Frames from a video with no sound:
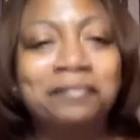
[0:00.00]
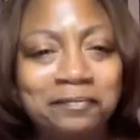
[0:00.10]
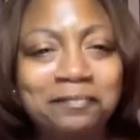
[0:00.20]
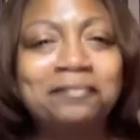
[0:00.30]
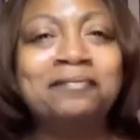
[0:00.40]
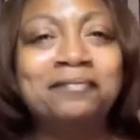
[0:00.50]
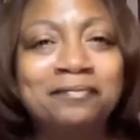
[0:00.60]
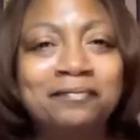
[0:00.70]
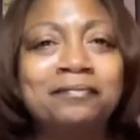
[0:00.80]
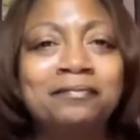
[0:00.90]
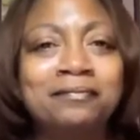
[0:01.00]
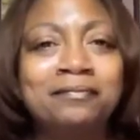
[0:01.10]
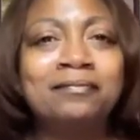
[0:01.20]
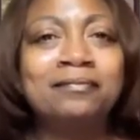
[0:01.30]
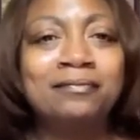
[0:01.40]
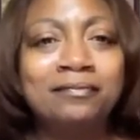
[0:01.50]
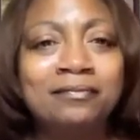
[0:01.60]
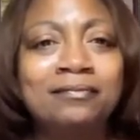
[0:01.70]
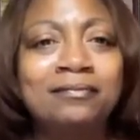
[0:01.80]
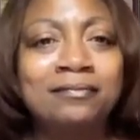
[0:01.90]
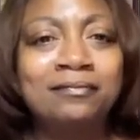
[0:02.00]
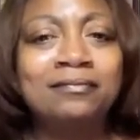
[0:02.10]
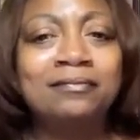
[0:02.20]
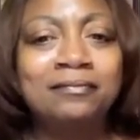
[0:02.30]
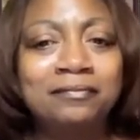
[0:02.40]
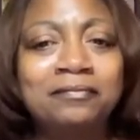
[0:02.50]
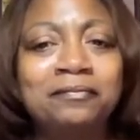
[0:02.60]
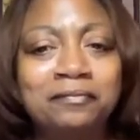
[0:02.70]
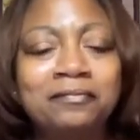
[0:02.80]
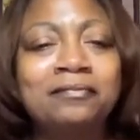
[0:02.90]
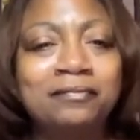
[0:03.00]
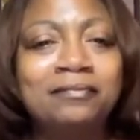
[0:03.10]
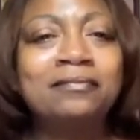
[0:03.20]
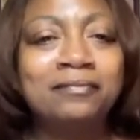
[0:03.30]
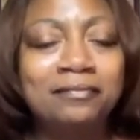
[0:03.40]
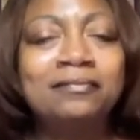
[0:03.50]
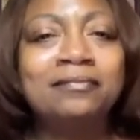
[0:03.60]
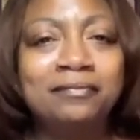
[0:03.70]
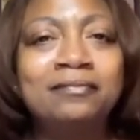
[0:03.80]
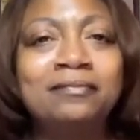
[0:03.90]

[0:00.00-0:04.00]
This person isn't speaking.